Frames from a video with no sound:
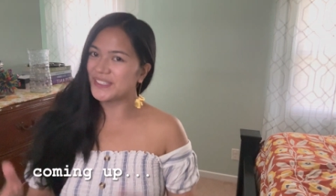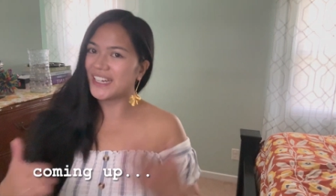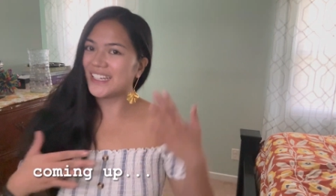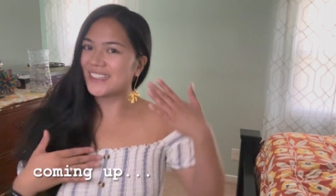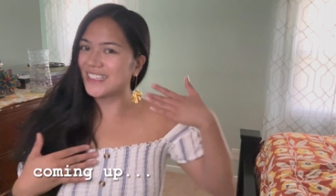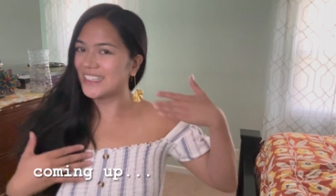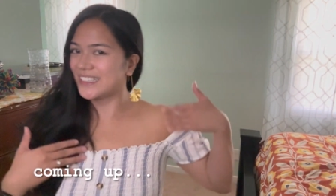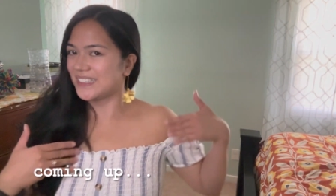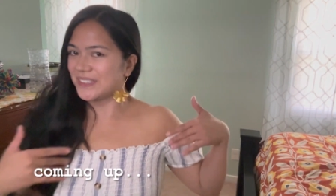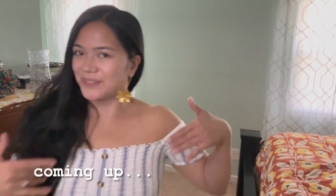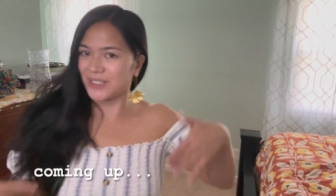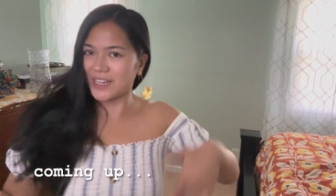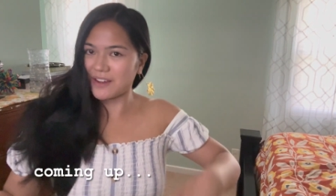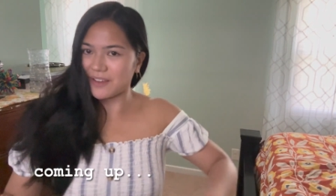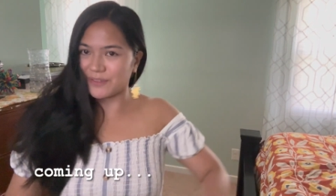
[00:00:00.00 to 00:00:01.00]
I think even,
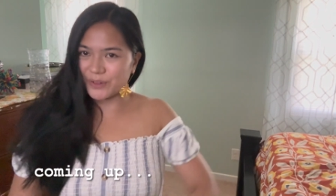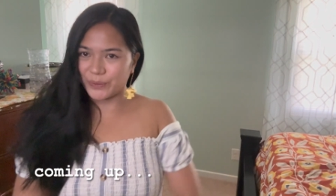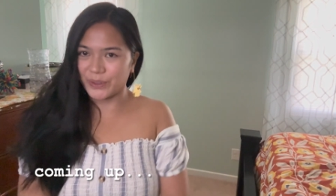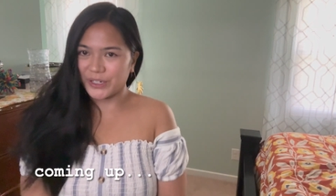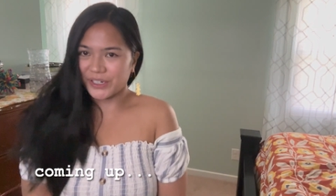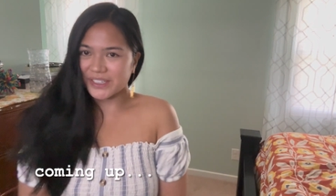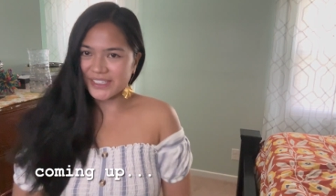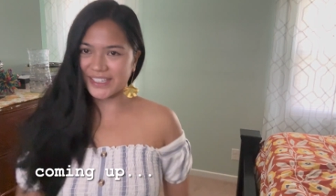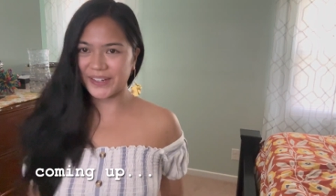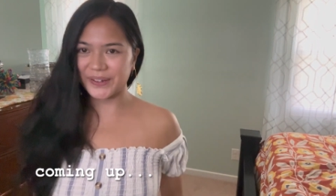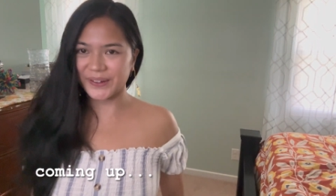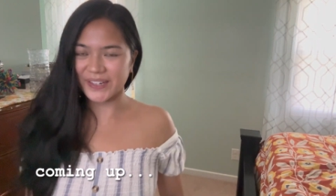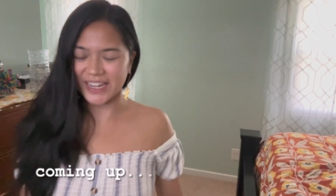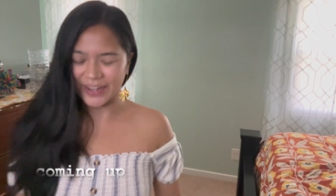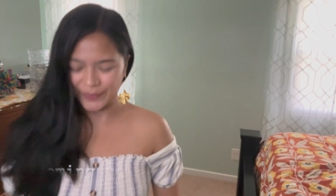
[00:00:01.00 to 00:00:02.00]
even works.
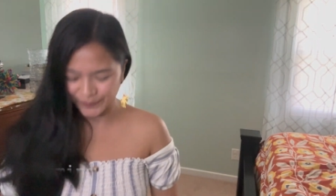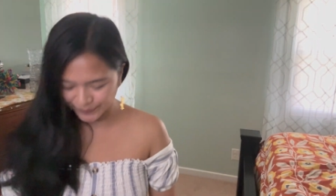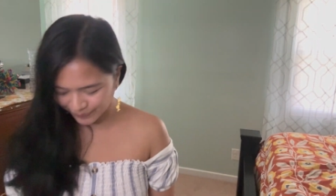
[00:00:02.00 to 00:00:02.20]
Okay.